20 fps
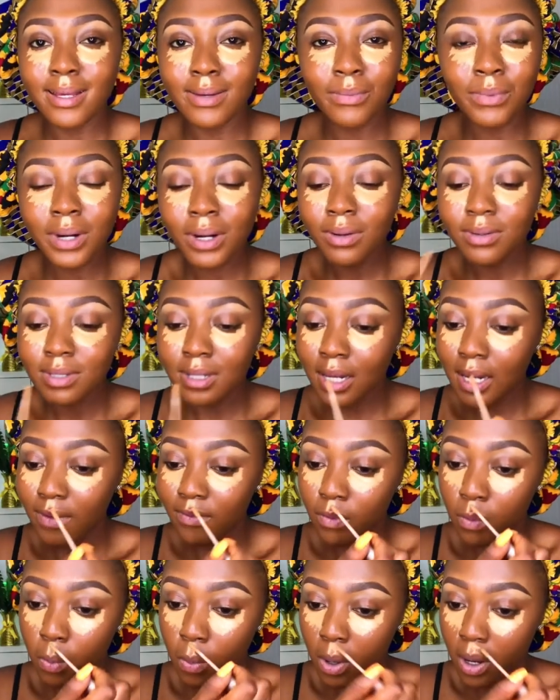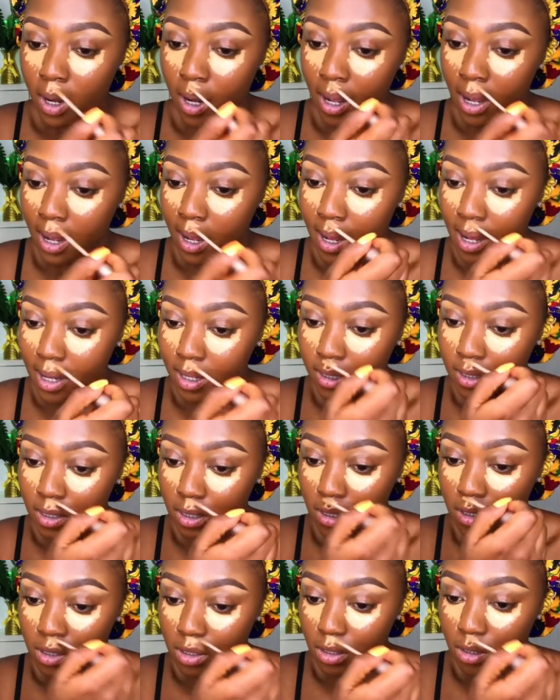when I was in level 1, I had
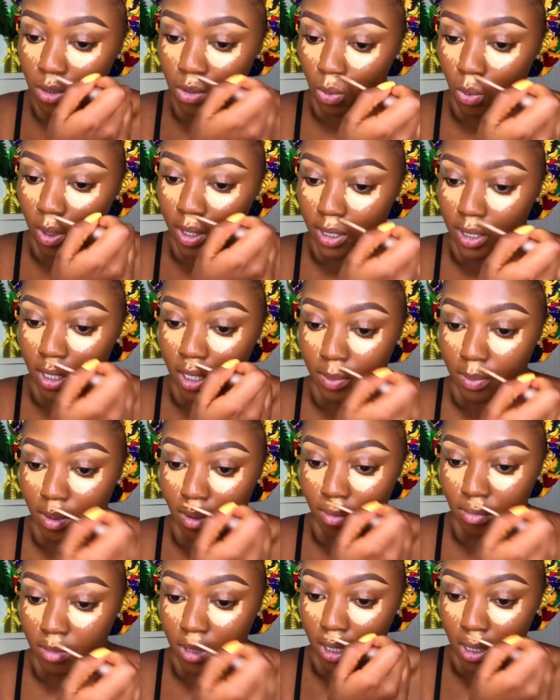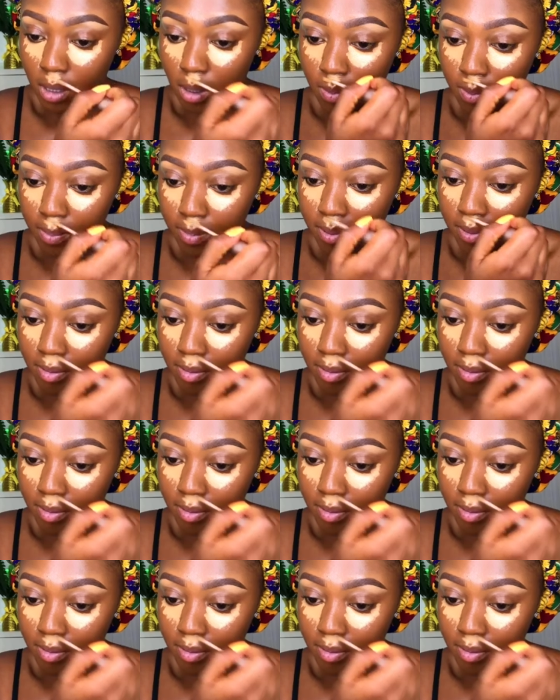no idea about makeup,